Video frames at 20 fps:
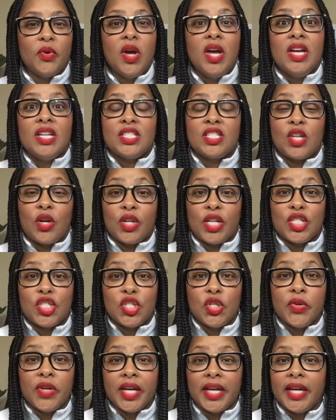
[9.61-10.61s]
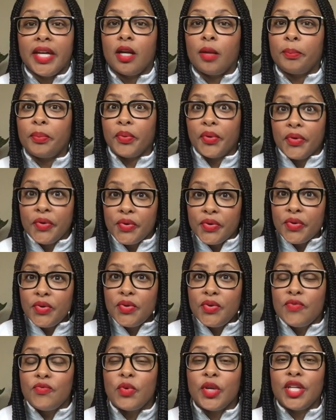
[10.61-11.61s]
so that you can get approved
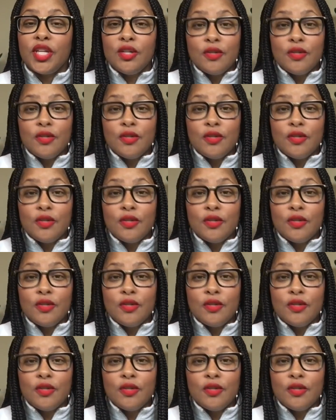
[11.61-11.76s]
when you